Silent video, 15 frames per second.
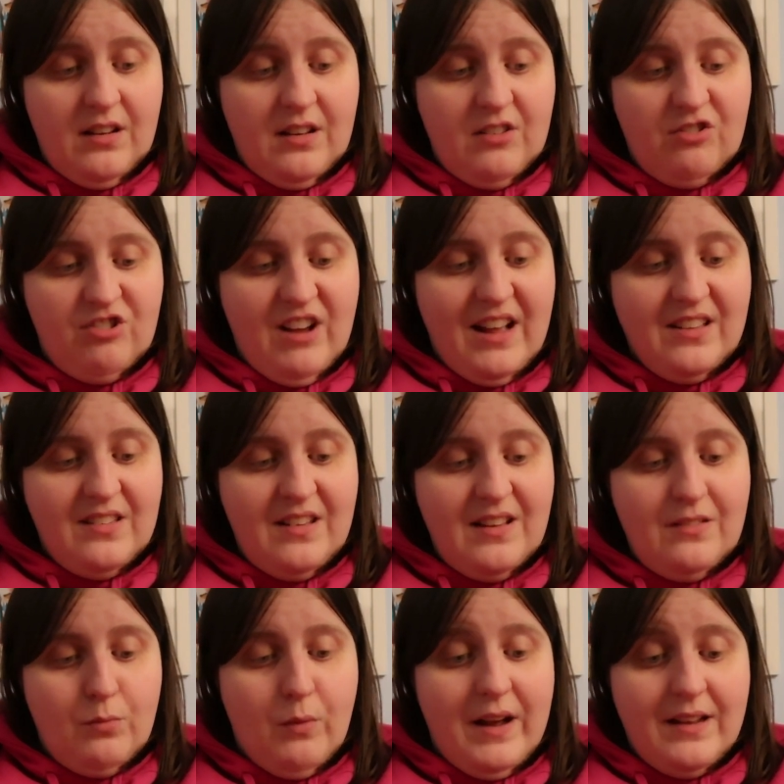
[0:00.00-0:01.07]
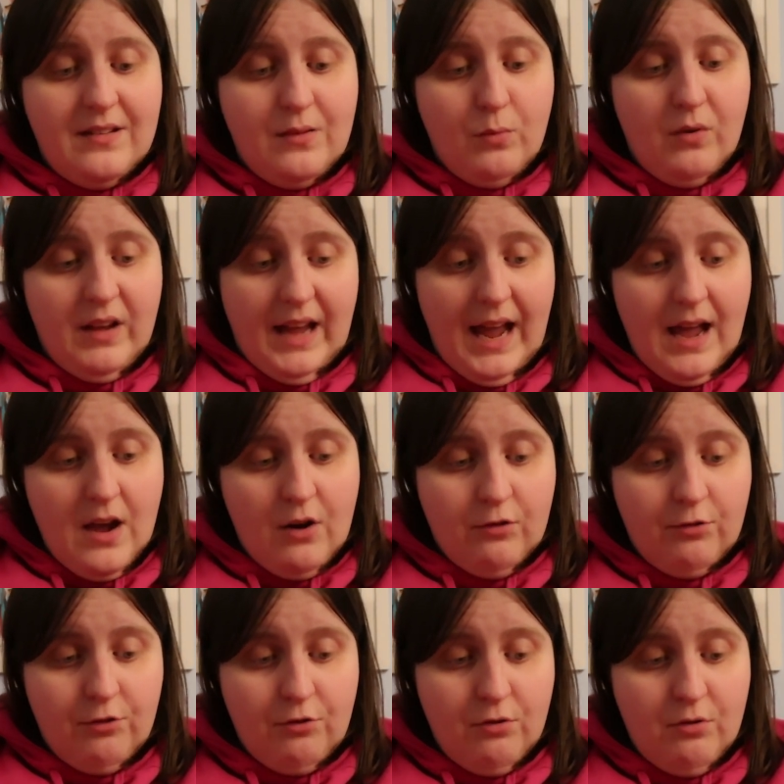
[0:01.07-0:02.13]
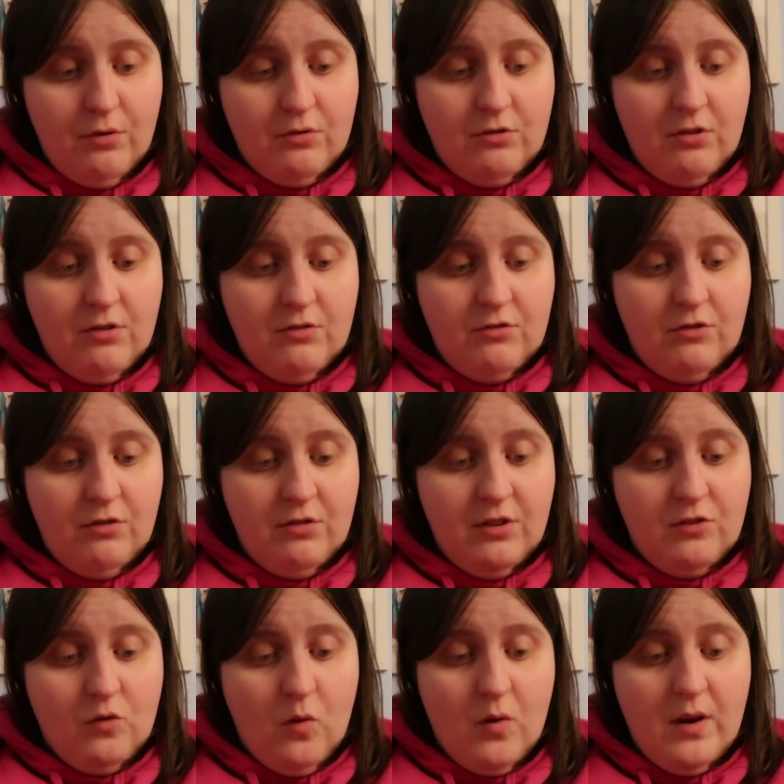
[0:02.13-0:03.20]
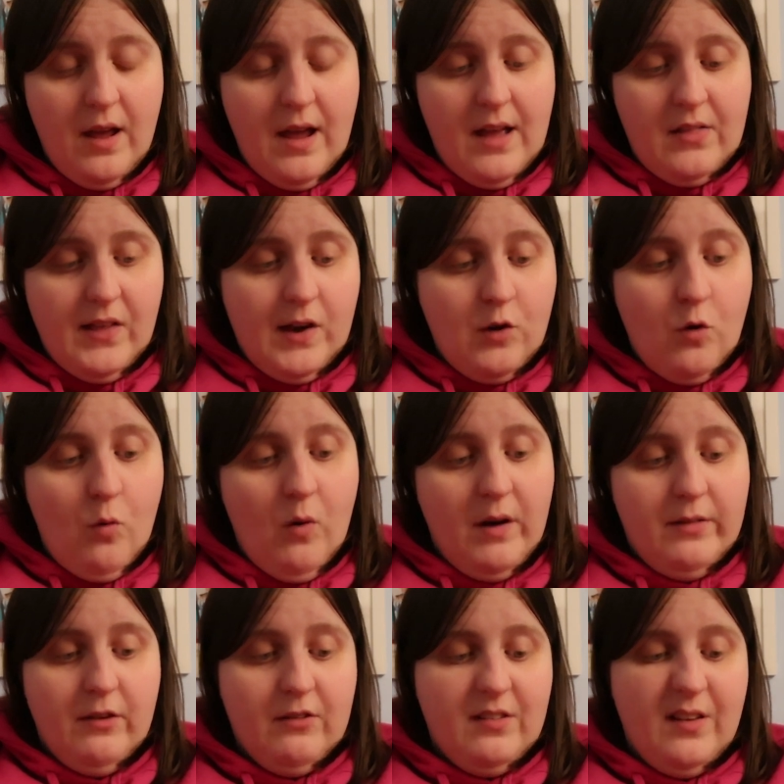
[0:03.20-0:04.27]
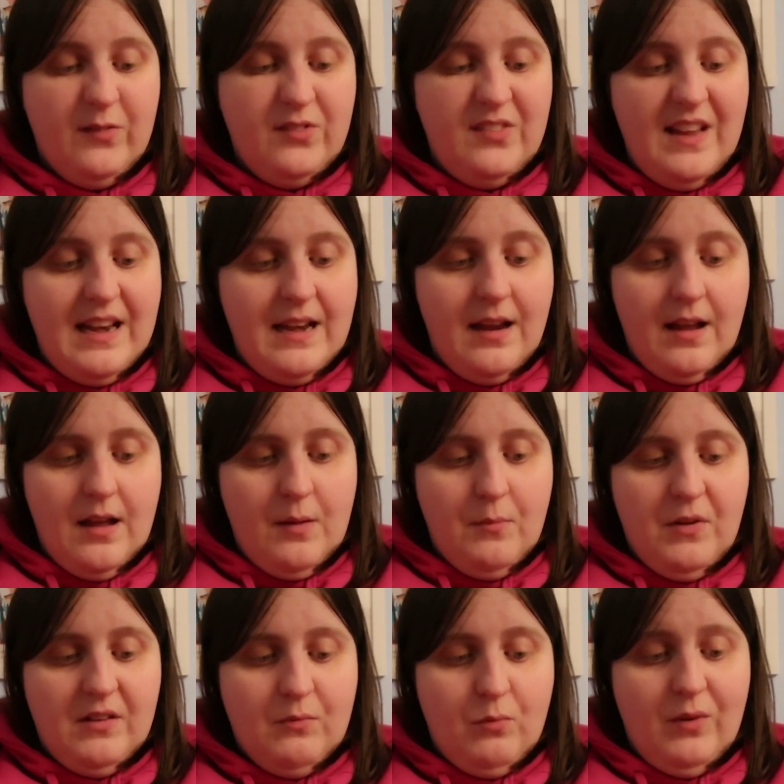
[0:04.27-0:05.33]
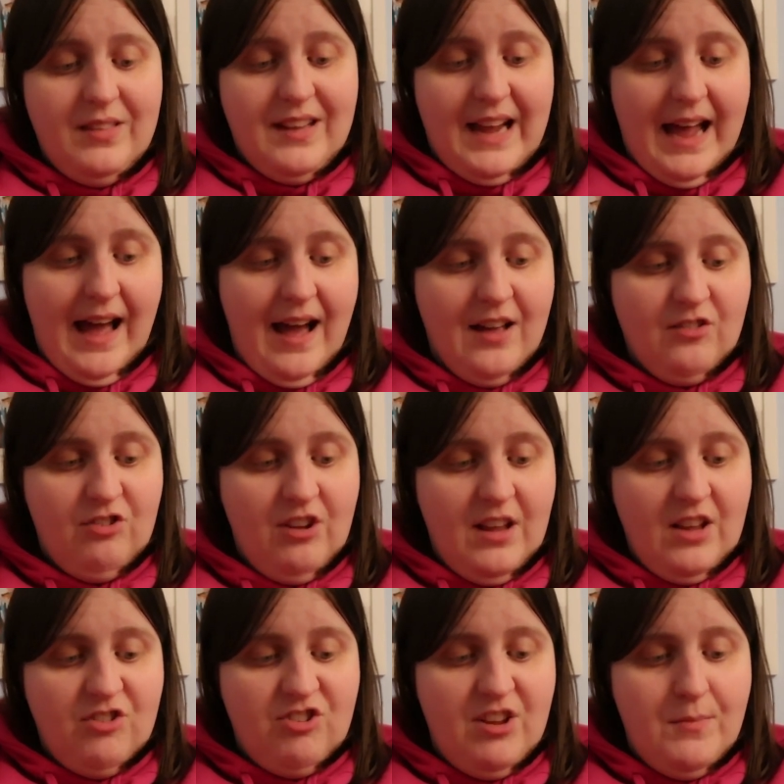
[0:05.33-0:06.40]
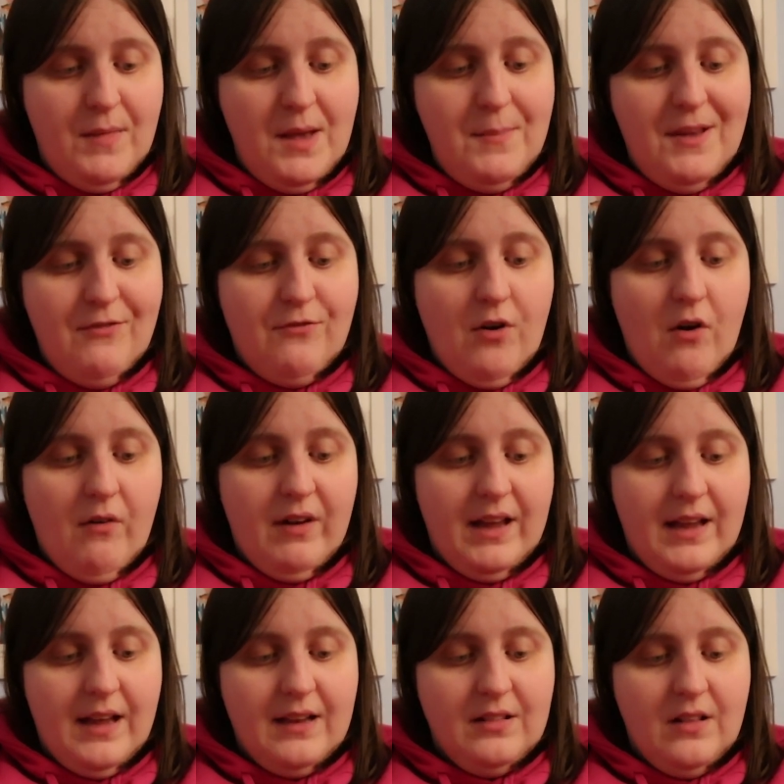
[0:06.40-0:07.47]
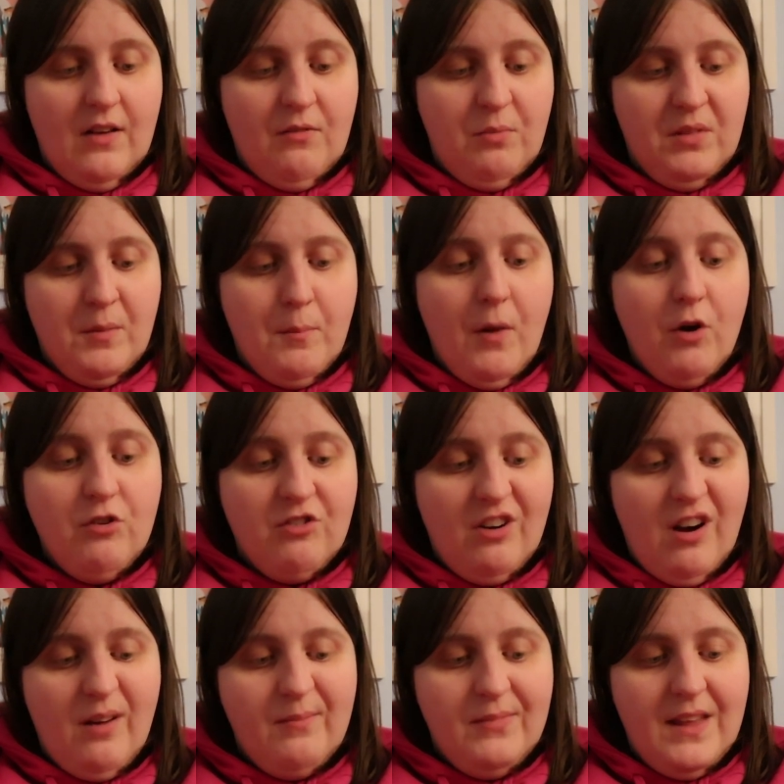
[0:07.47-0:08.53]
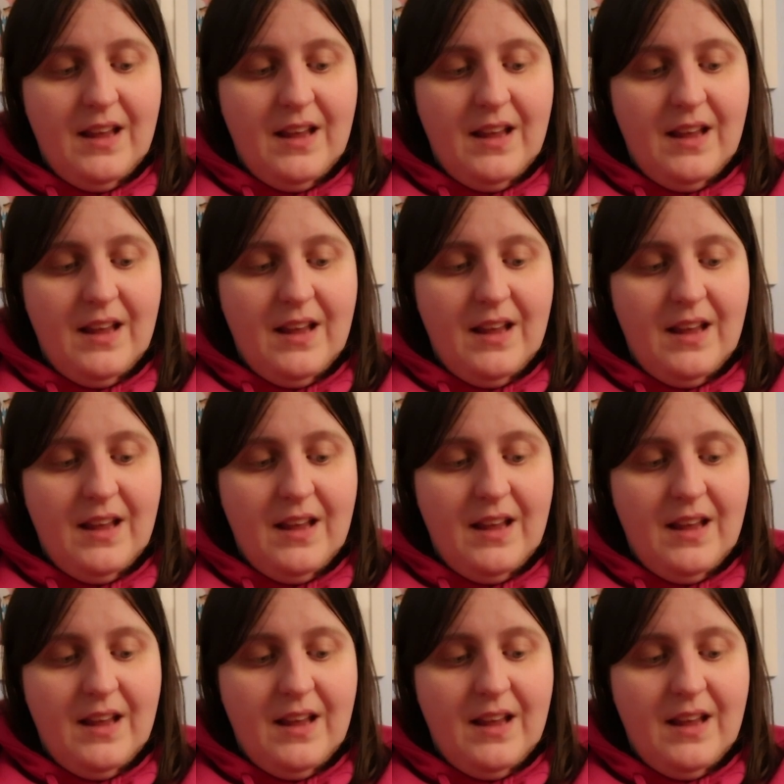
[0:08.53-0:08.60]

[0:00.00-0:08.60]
Shazzy's wit will get her through to the dawn that no others have seen, but with a catch: she may be falling in love with a murderer.